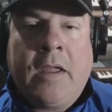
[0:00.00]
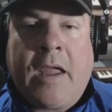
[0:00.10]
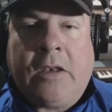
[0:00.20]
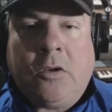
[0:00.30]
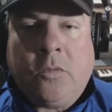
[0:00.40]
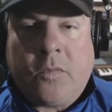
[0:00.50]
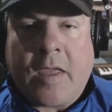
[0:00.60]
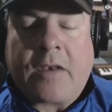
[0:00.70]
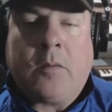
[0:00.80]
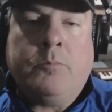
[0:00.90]
and use
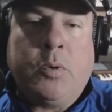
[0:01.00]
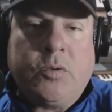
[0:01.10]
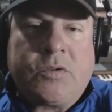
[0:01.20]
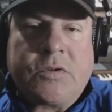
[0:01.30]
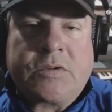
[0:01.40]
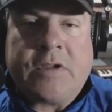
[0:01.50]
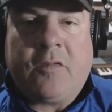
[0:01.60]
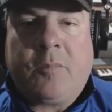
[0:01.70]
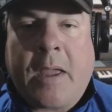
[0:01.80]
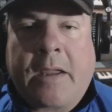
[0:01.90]
that to boost
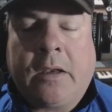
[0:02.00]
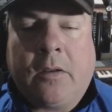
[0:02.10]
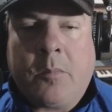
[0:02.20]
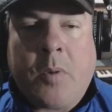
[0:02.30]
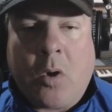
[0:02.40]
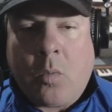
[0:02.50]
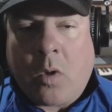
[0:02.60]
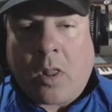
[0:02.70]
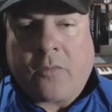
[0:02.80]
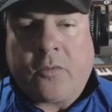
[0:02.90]
yourself back into the boat
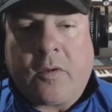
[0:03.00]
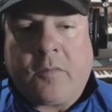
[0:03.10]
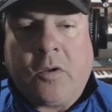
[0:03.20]
while also giving you